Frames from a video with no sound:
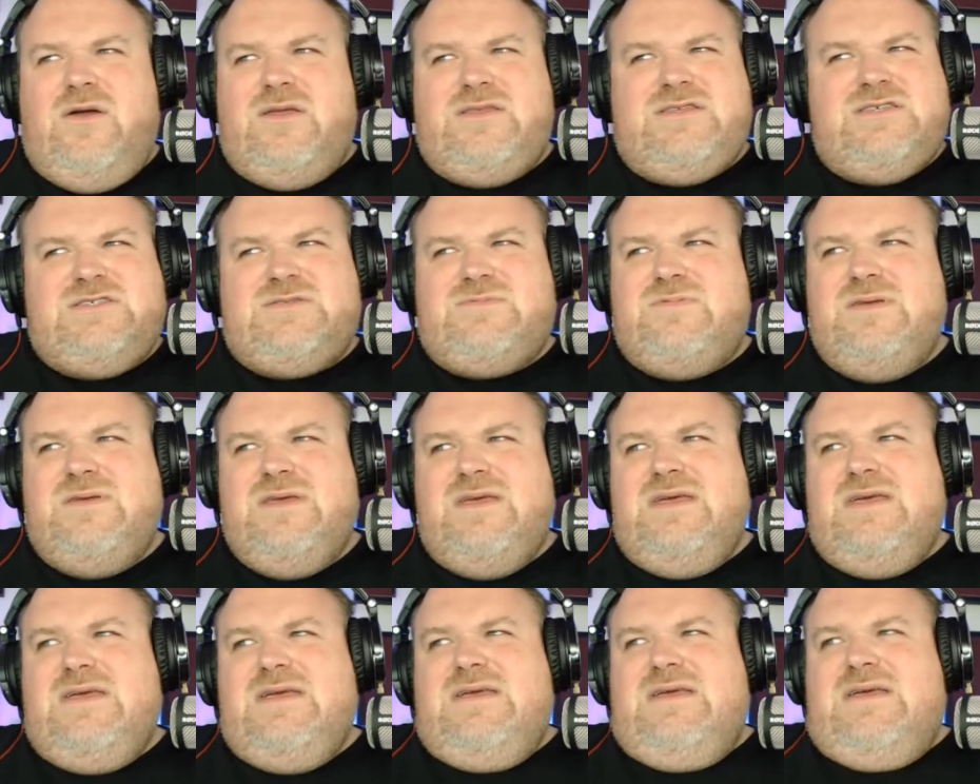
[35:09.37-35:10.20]
He just,
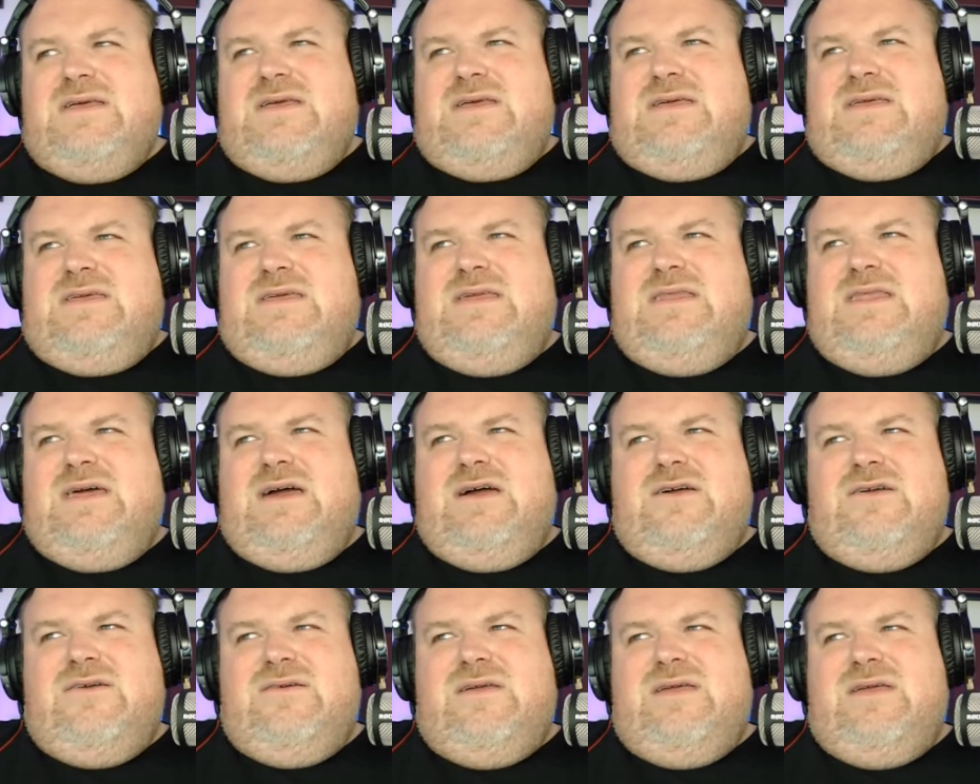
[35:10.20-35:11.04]
you
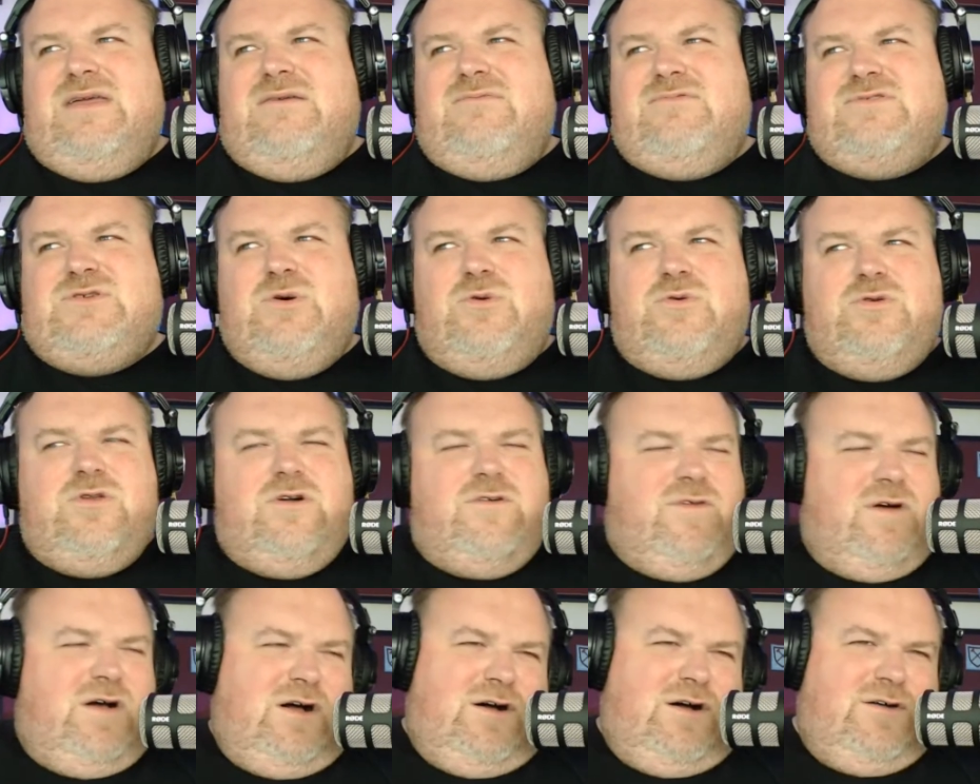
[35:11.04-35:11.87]
know, he was hauled
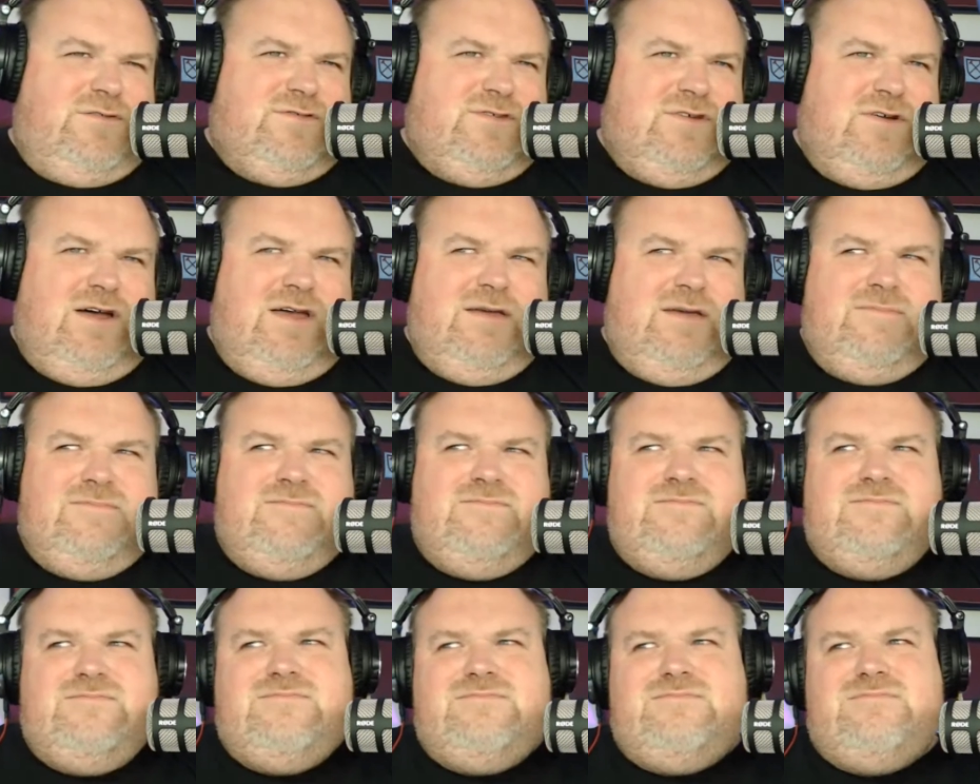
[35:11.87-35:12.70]
off at half time.